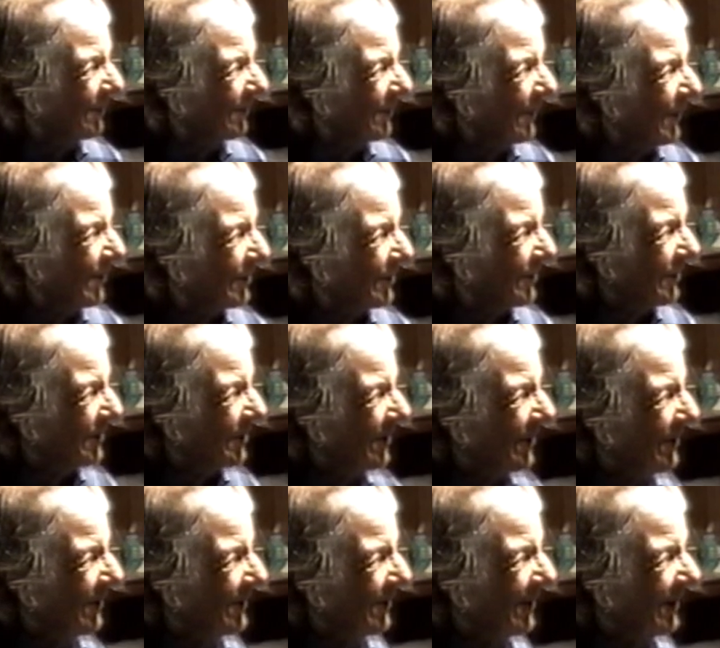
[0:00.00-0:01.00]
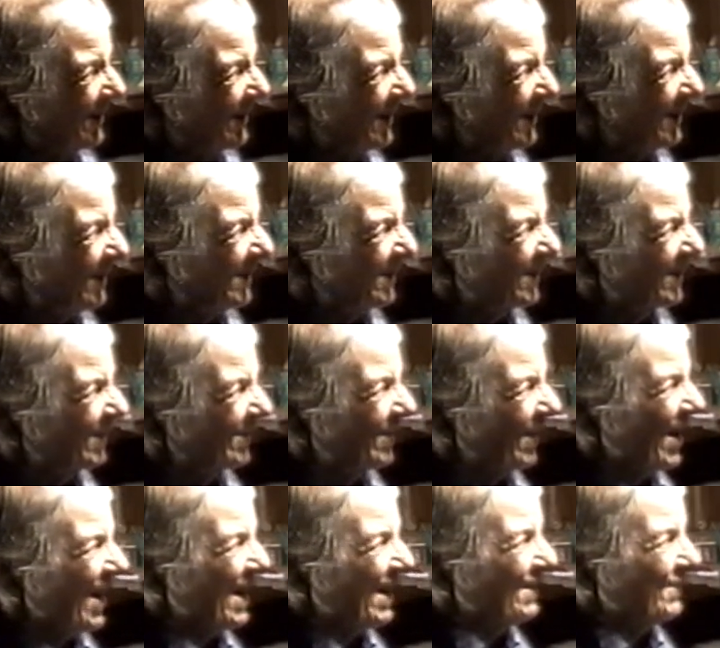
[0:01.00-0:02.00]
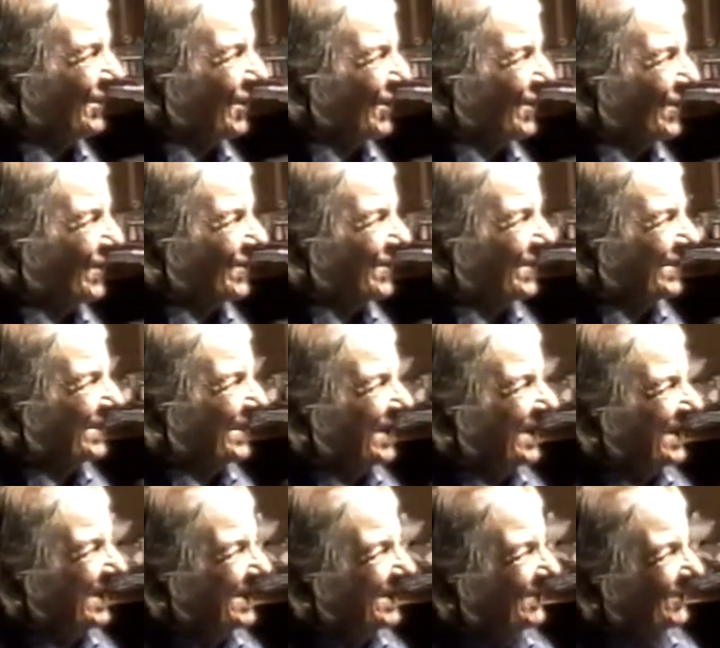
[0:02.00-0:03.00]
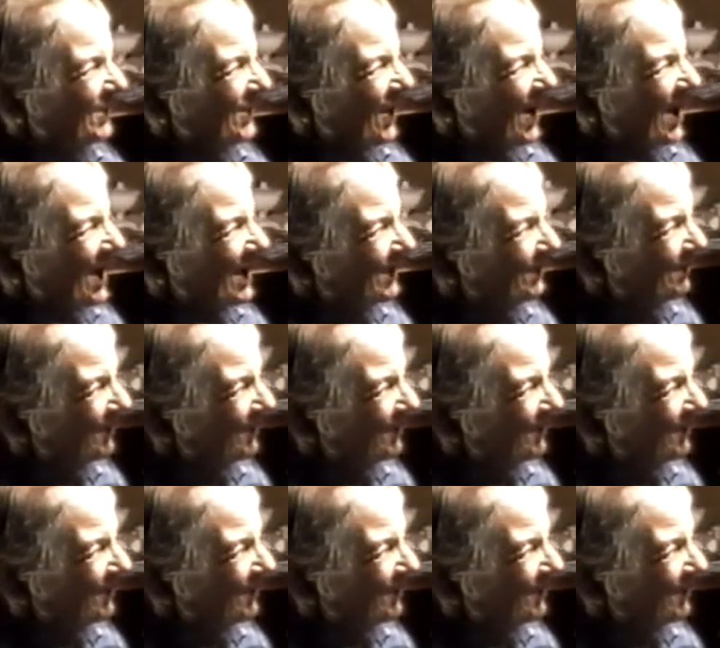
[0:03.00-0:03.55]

Brother Turley drive her, and he'd ride